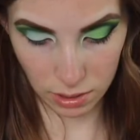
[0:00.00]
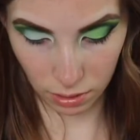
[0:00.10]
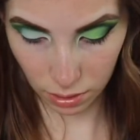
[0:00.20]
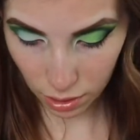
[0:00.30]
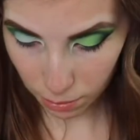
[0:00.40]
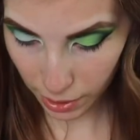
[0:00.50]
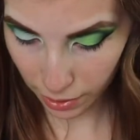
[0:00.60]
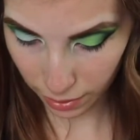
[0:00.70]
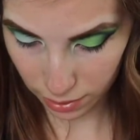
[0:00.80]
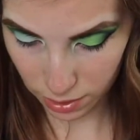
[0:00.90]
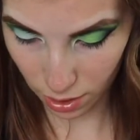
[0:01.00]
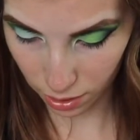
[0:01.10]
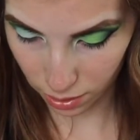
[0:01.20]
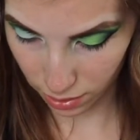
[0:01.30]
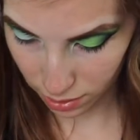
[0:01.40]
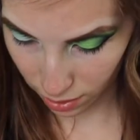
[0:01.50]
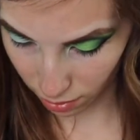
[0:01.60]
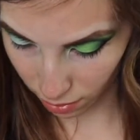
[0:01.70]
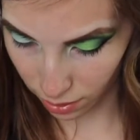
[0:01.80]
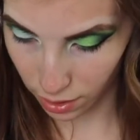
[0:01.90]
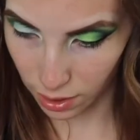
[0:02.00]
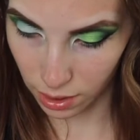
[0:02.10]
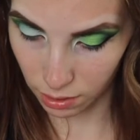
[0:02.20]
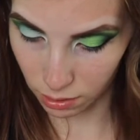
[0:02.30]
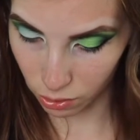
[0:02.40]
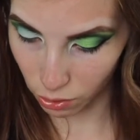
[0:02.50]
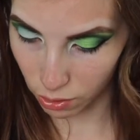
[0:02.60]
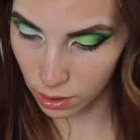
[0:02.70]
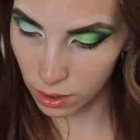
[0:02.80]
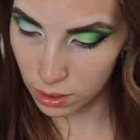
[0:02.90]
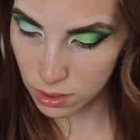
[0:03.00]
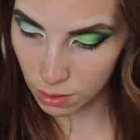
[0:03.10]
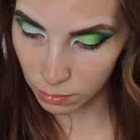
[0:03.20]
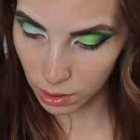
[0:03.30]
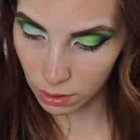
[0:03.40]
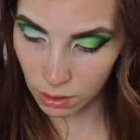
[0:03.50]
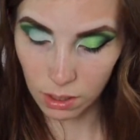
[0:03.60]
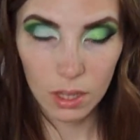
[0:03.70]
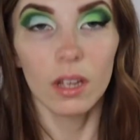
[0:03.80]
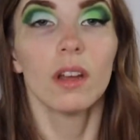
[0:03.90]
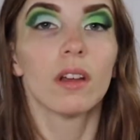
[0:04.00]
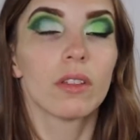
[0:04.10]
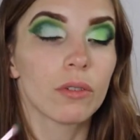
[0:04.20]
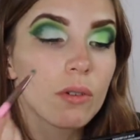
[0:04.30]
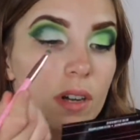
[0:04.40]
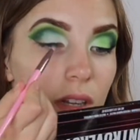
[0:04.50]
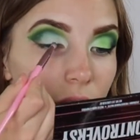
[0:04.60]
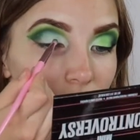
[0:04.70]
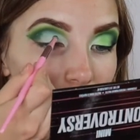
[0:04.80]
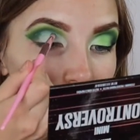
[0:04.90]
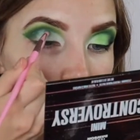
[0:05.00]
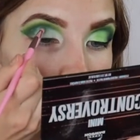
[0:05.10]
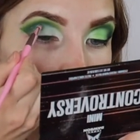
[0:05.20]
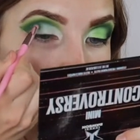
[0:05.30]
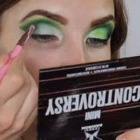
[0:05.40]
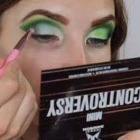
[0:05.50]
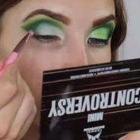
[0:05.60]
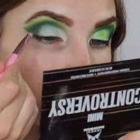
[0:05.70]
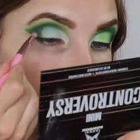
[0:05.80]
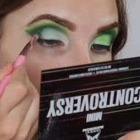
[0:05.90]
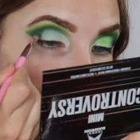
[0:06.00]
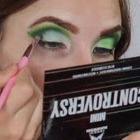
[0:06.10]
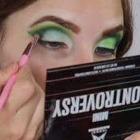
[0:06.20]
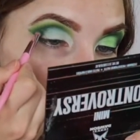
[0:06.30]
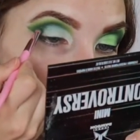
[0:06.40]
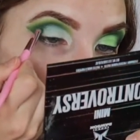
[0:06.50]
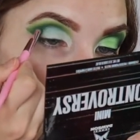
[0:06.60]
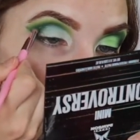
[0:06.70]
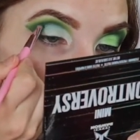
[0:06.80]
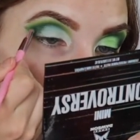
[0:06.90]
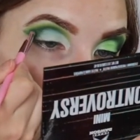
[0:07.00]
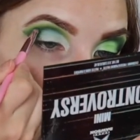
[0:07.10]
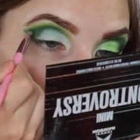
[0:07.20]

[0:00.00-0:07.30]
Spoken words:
a little bit of that darkness here on the inner corner, so I'm gonna throw on just a little bit of this dark